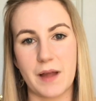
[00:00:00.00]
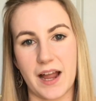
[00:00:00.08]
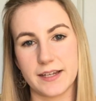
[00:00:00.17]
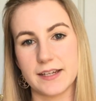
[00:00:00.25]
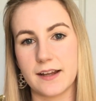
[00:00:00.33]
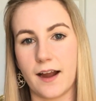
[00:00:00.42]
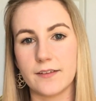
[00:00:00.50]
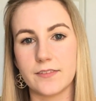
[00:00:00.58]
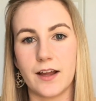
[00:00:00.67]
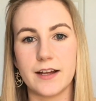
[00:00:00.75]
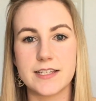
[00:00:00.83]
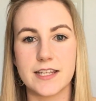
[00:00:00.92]
packing
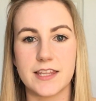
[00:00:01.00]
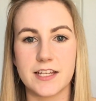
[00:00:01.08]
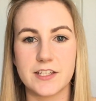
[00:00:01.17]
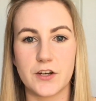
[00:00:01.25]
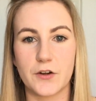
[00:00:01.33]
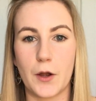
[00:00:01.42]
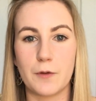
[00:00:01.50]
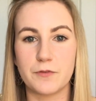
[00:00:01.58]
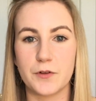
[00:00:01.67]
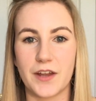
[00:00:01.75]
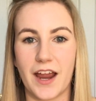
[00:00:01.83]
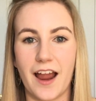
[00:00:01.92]
guidelines and things that are
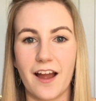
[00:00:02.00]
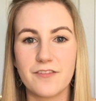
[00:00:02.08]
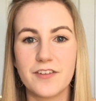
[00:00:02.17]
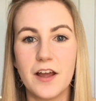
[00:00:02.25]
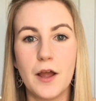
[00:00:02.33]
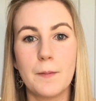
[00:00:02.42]
helpful to have,